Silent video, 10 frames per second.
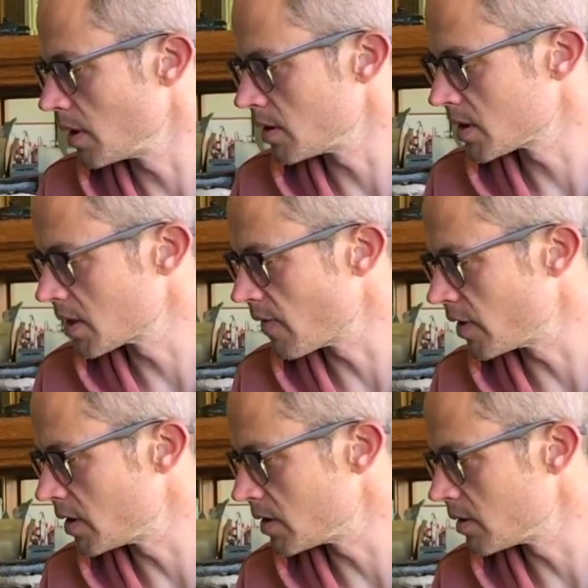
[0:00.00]

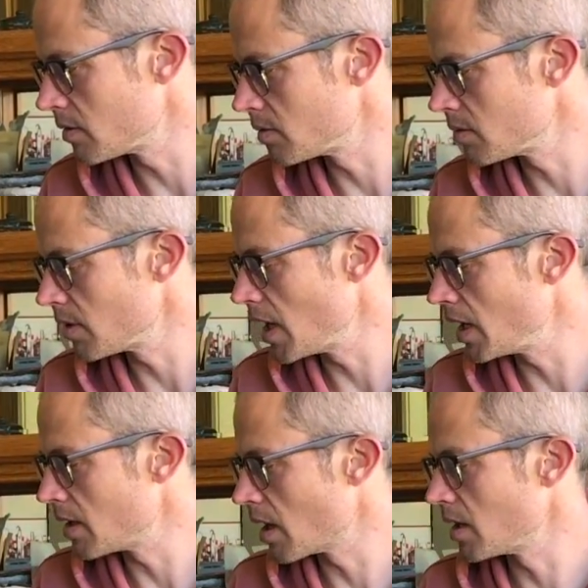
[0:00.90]
7,
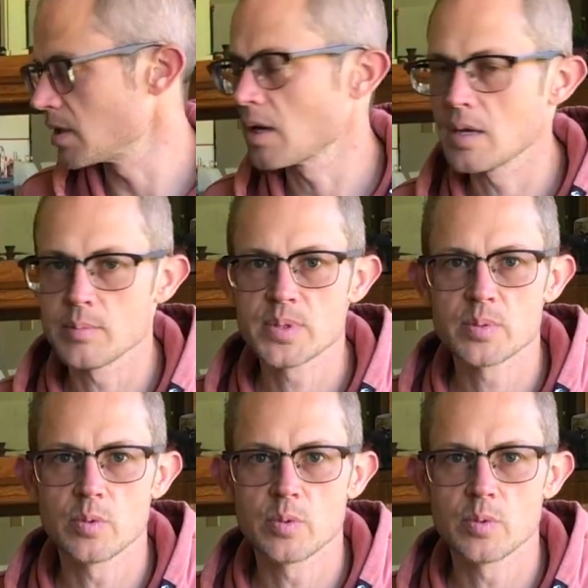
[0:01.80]
8, 9 times